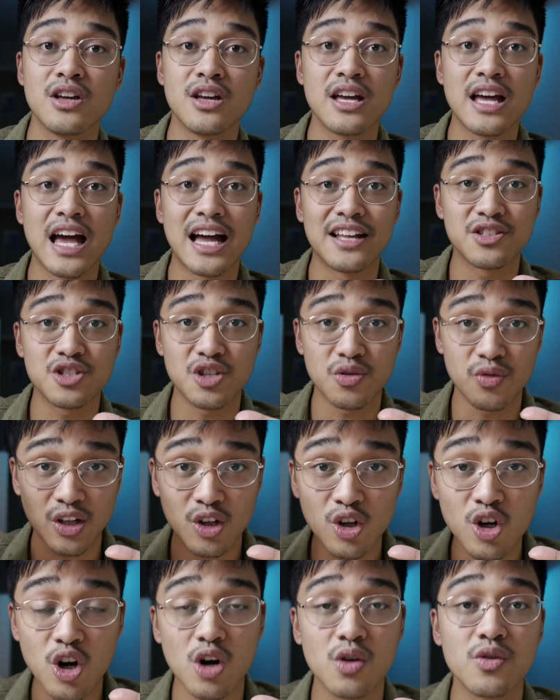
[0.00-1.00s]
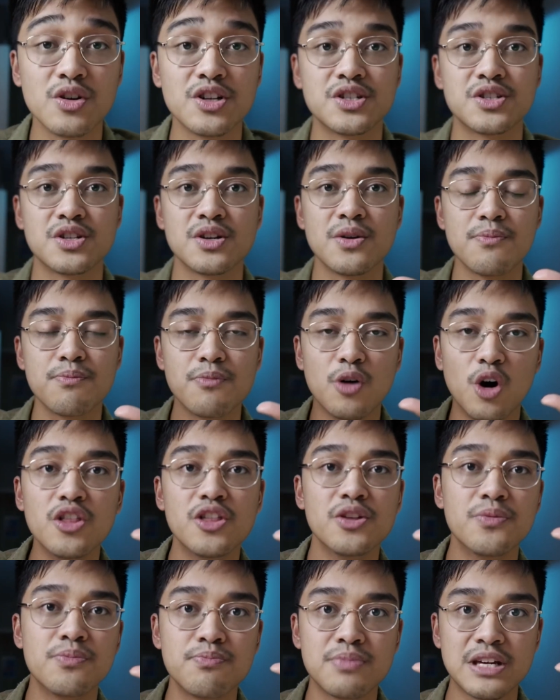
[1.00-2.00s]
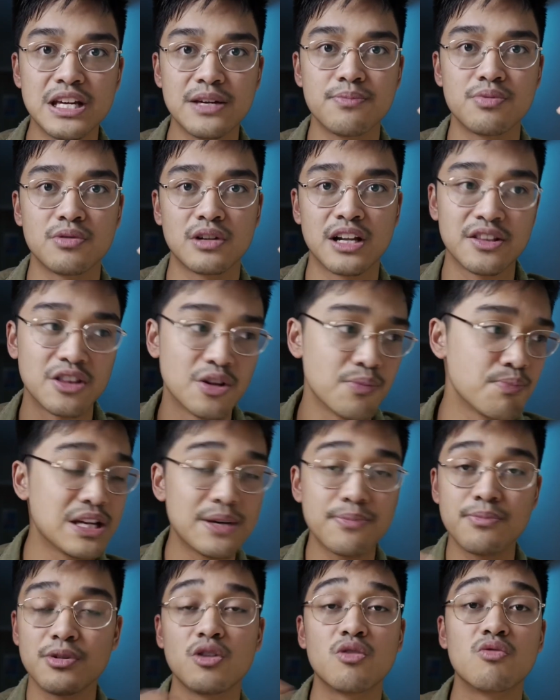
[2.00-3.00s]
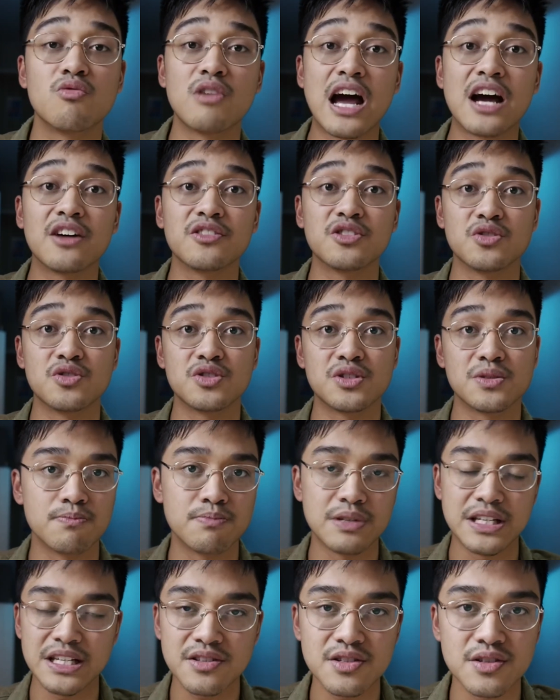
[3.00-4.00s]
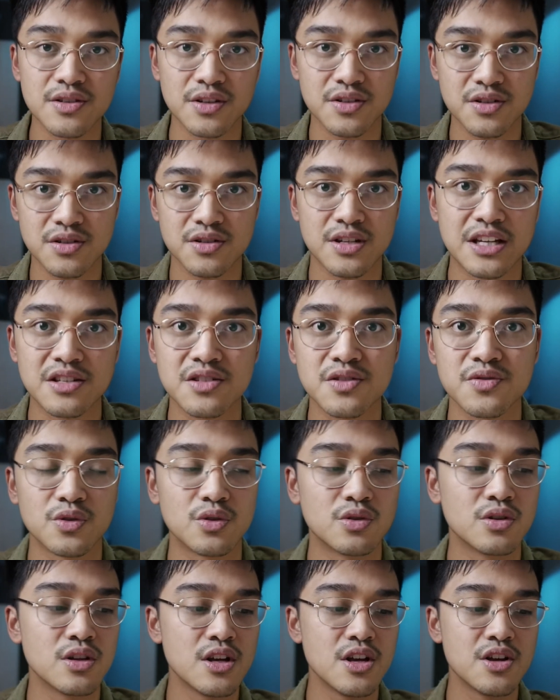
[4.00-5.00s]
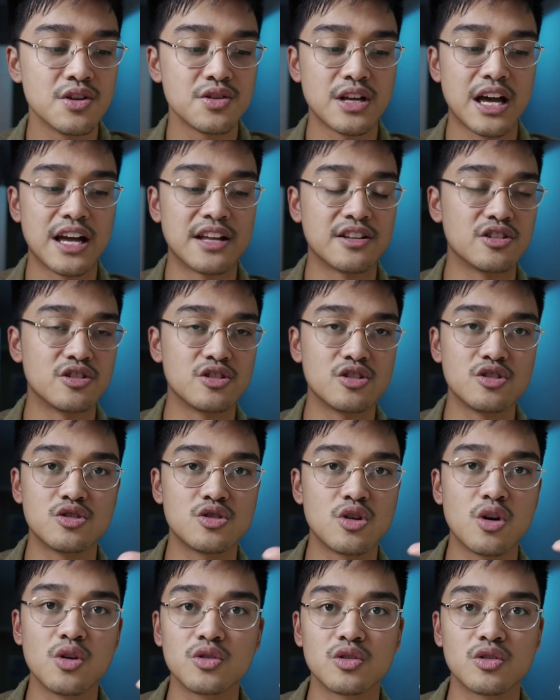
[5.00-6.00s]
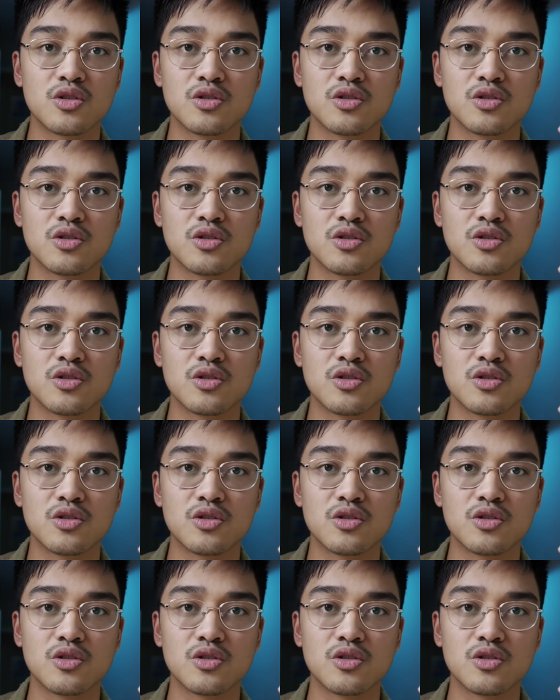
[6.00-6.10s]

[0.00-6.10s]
and to encourage other people and the people around you to be successful. And don't